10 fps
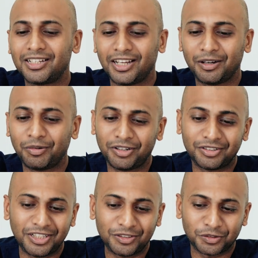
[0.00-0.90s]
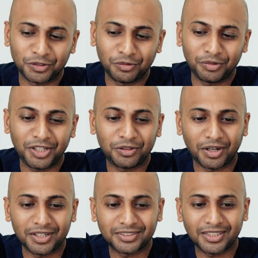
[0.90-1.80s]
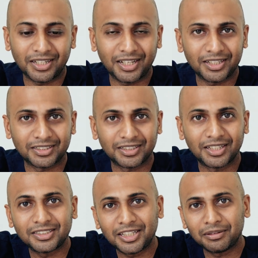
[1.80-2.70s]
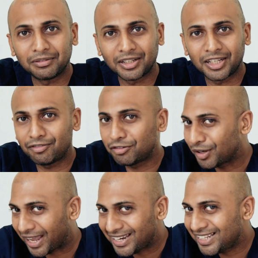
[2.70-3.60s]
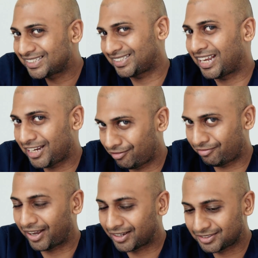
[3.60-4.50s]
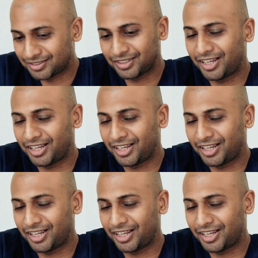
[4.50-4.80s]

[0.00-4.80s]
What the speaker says: one of the things also we need to understand is, does it give you any side effects?